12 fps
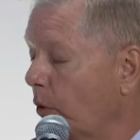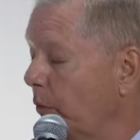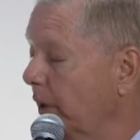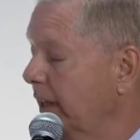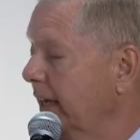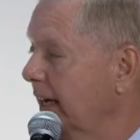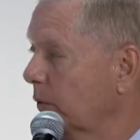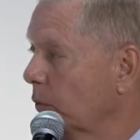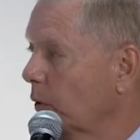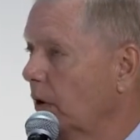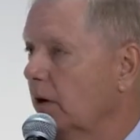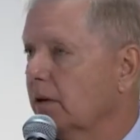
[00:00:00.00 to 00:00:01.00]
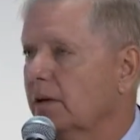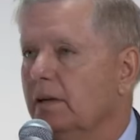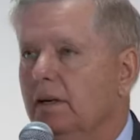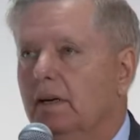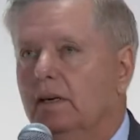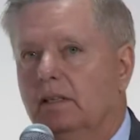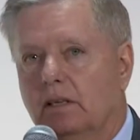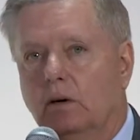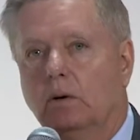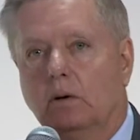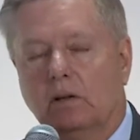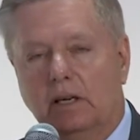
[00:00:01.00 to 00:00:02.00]
really hadn't worked.
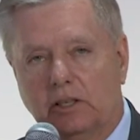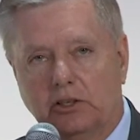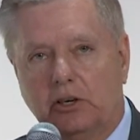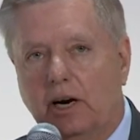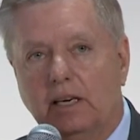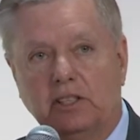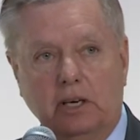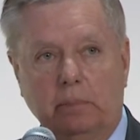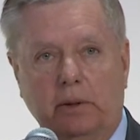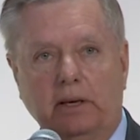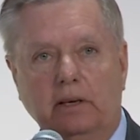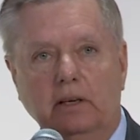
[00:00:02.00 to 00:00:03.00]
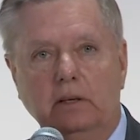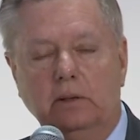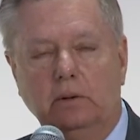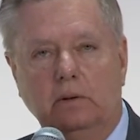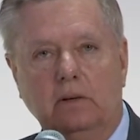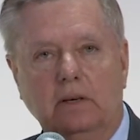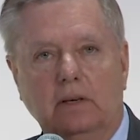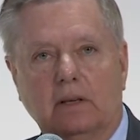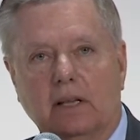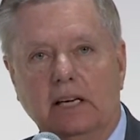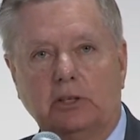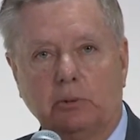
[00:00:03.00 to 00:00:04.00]
So let's try something new.
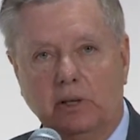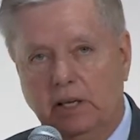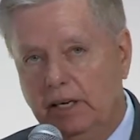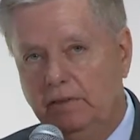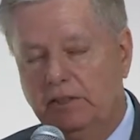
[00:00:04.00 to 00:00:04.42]
Let's relieve